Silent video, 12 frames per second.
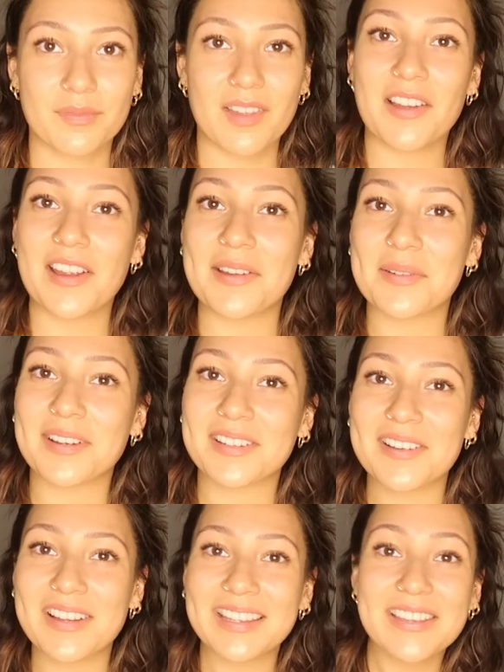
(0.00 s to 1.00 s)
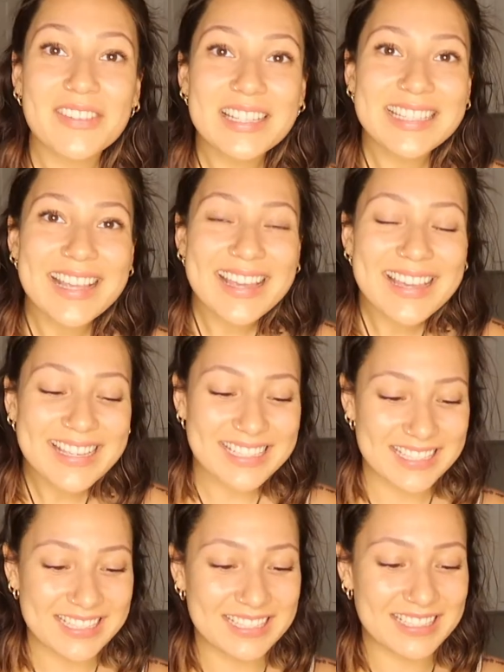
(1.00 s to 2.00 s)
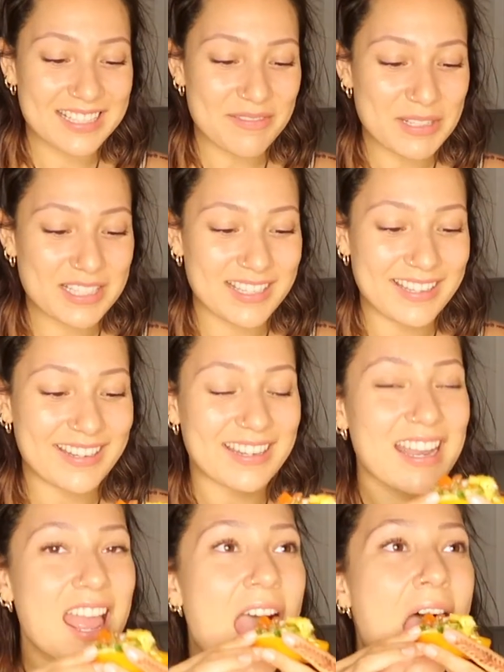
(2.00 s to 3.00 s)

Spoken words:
right, we're gonna go ahead and give it a taste. I'm excited.